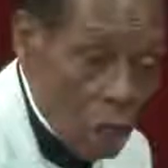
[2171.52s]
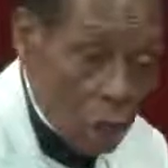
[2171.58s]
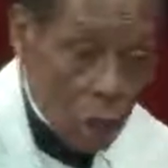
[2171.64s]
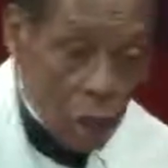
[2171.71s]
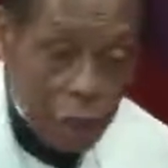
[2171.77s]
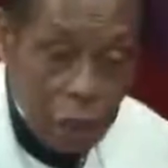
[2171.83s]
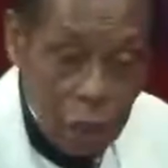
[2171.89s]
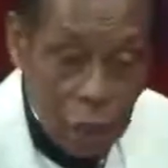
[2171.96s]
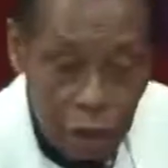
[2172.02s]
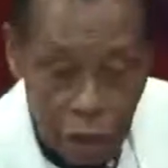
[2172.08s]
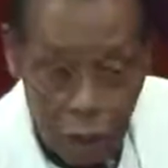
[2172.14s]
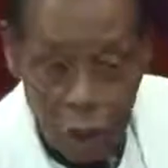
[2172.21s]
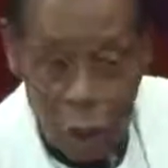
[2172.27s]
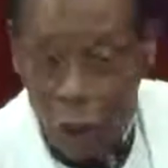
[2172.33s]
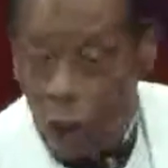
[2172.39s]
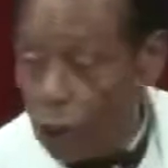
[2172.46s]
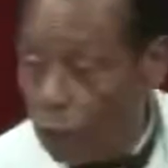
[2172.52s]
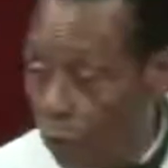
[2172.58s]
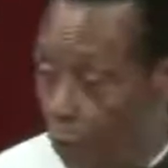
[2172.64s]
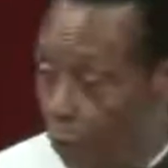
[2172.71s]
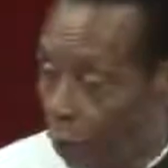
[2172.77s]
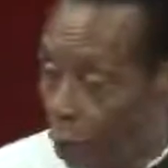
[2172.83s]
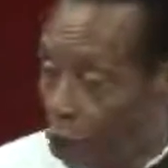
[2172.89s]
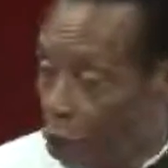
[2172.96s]
when you, the old
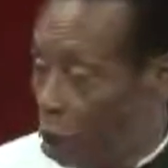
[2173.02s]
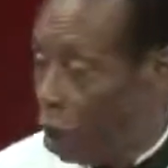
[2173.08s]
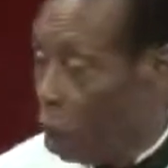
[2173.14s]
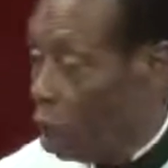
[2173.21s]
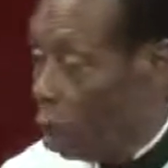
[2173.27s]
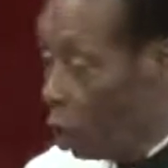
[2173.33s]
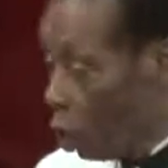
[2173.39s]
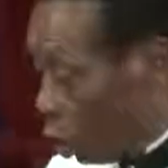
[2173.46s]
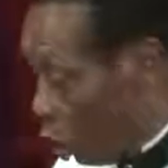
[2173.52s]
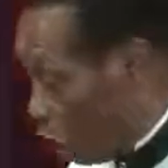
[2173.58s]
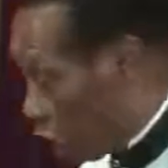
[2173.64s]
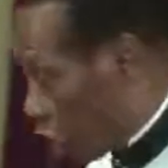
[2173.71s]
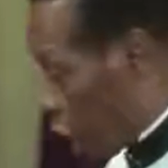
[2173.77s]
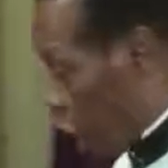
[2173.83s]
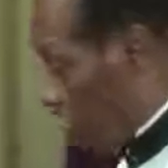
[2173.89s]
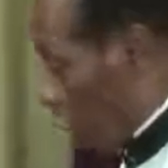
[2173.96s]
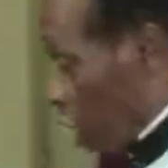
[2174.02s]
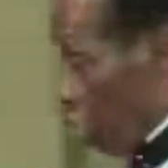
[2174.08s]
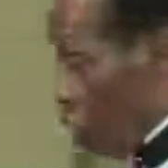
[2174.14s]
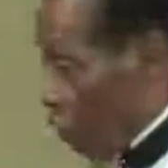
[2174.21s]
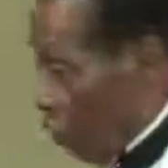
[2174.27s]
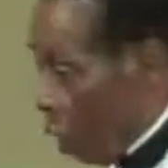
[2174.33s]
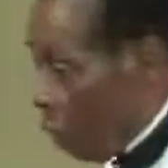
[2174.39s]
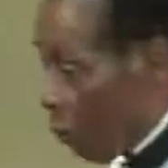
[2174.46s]
people crossing the
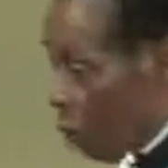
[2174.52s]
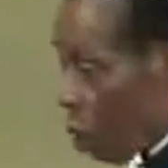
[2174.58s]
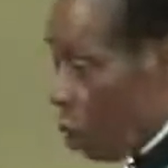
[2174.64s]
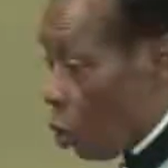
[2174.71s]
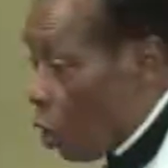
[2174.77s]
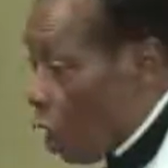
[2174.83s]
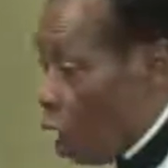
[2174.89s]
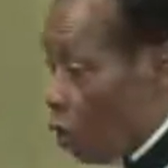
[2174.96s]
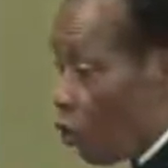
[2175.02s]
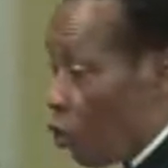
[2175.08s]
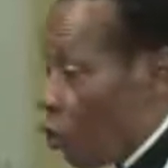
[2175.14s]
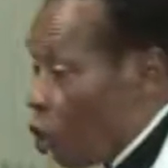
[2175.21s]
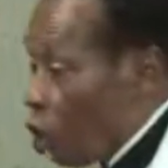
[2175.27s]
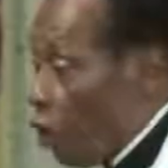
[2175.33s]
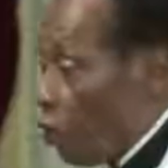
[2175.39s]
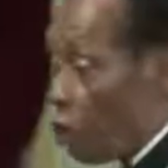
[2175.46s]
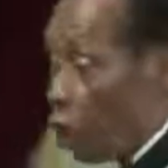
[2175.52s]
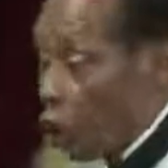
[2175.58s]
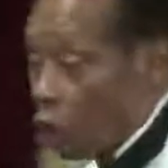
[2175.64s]
river were full of